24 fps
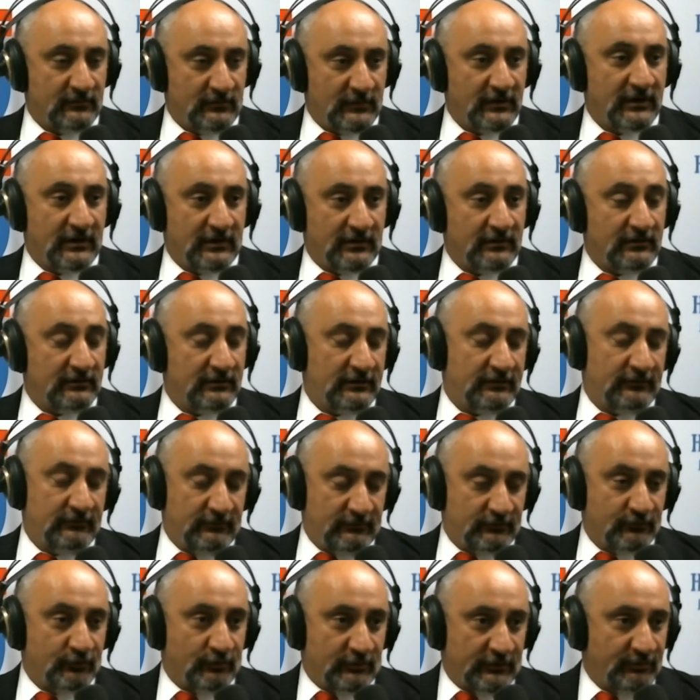Yeah,
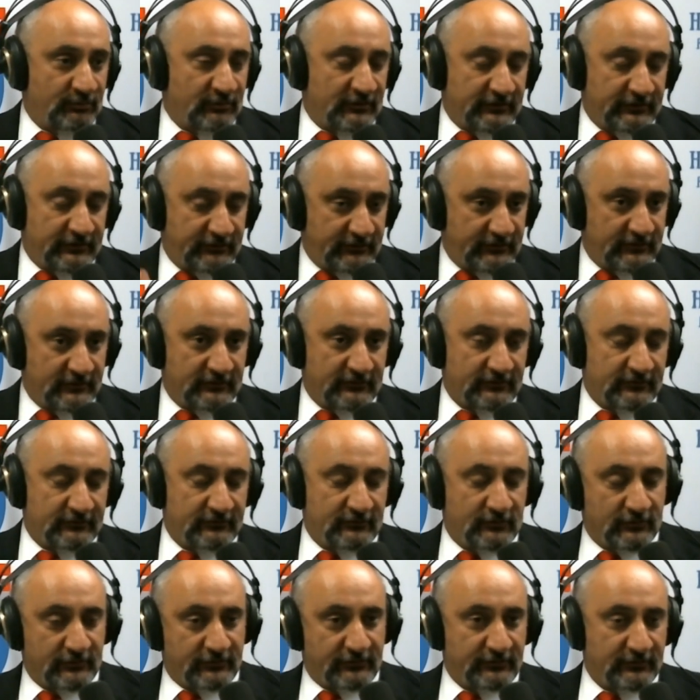20-plus years, of
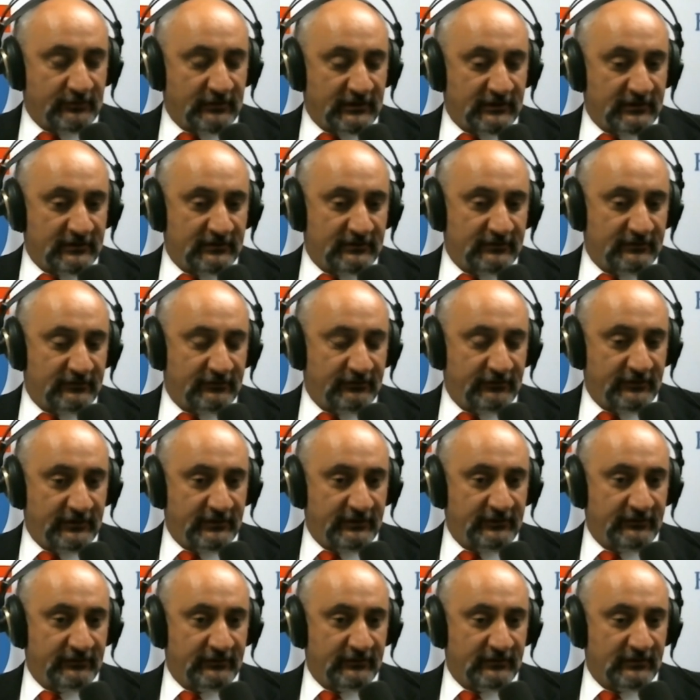course. And
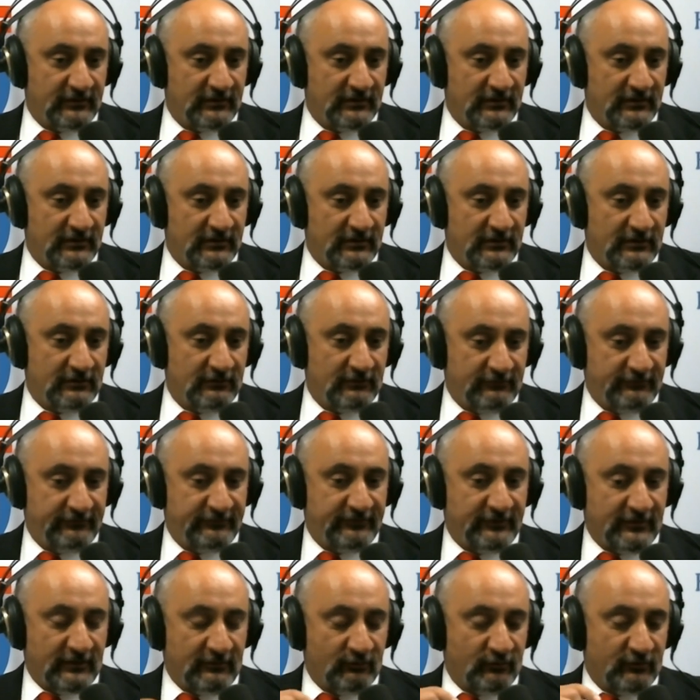she's
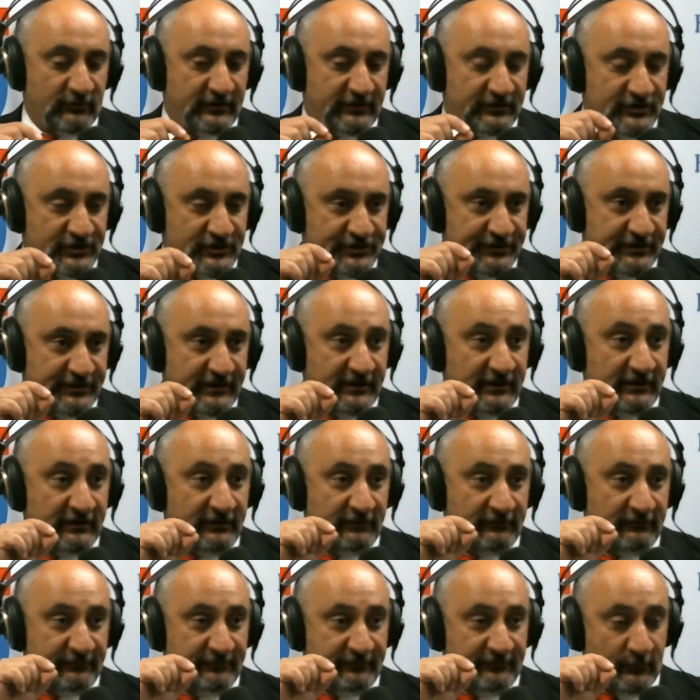from where she
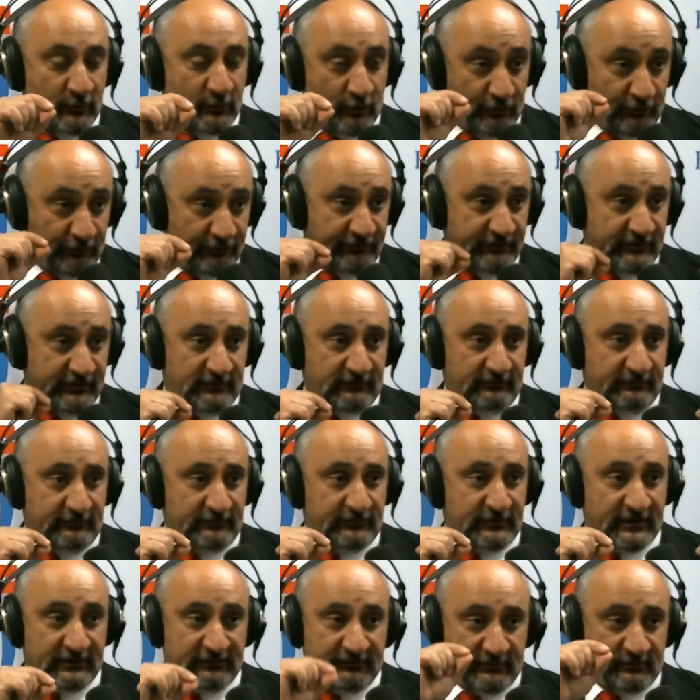herself,
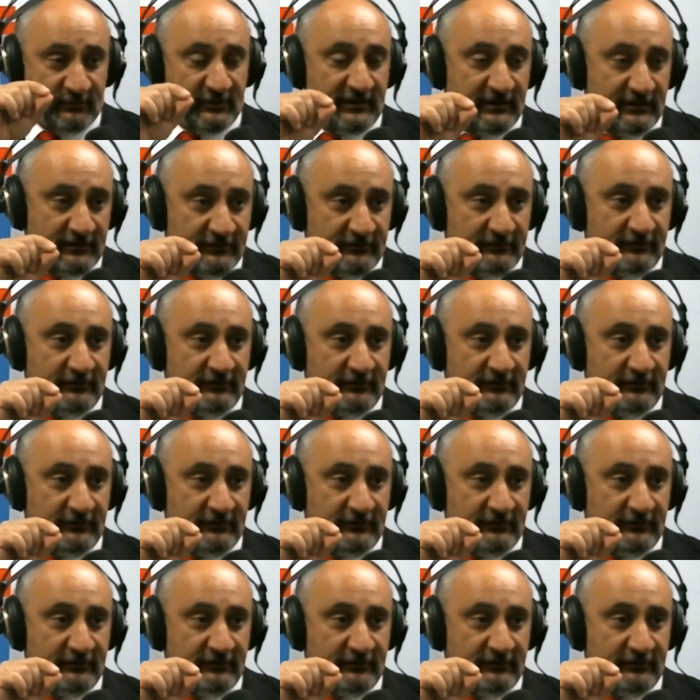not somebody else,